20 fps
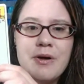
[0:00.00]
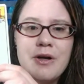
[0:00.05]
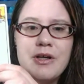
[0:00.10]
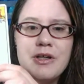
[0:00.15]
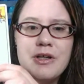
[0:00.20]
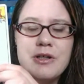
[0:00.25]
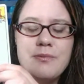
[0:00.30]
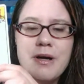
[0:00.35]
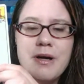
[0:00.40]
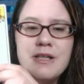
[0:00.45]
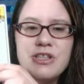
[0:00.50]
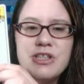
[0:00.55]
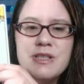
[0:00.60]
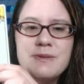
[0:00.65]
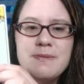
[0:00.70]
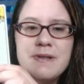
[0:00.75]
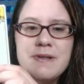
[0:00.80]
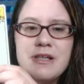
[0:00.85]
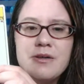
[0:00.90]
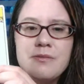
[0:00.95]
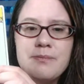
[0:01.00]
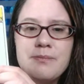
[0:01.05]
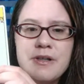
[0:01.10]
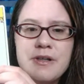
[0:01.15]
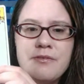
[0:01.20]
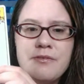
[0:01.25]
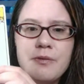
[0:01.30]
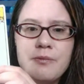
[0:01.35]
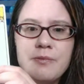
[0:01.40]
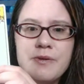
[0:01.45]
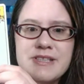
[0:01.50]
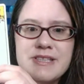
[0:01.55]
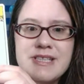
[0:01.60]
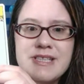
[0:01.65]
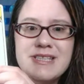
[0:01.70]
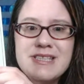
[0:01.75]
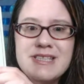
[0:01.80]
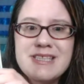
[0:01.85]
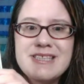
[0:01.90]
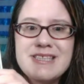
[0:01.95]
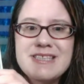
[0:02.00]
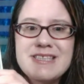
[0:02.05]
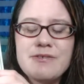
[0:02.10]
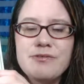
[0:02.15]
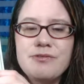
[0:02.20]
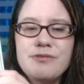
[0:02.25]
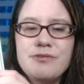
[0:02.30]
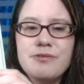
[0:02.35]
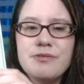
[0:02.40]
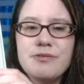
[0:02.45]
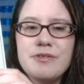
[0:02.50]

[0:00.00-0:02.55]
you might just be in a bit of a resistance of